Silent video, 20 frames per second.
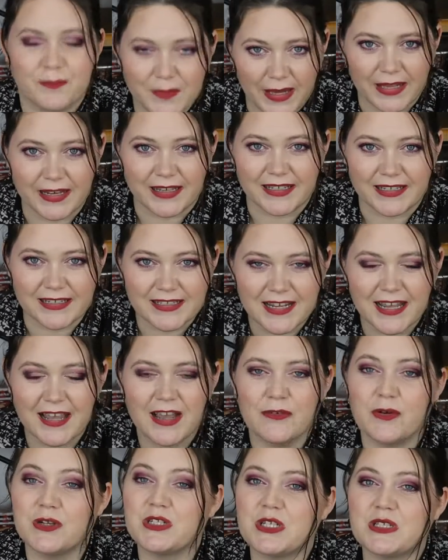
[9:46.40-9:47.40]
Palette,
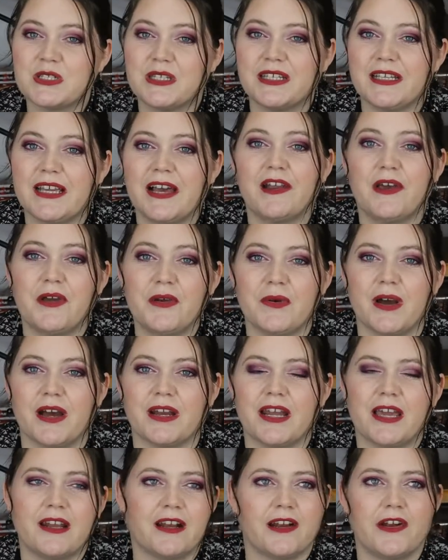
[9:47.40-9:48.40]
which is the yellow
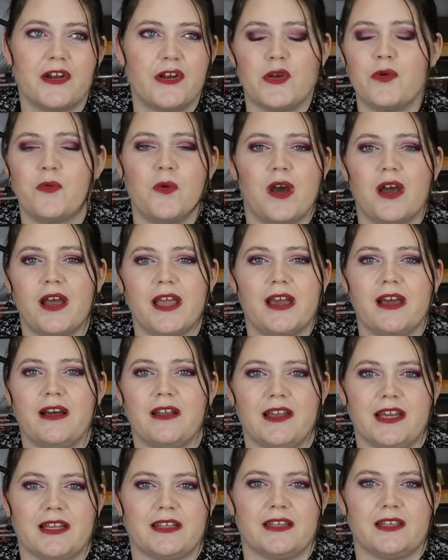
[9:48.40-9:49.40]
one. And I don't know why I
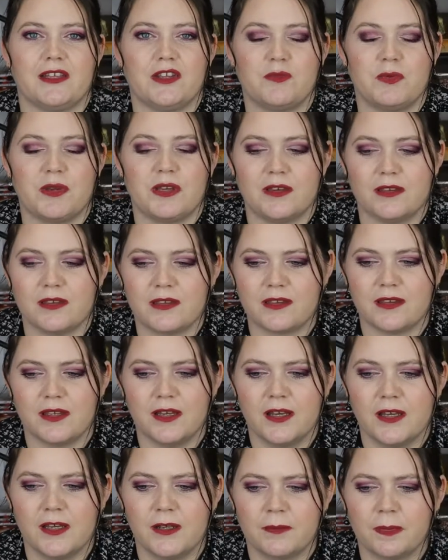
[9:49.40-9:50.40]
like this, because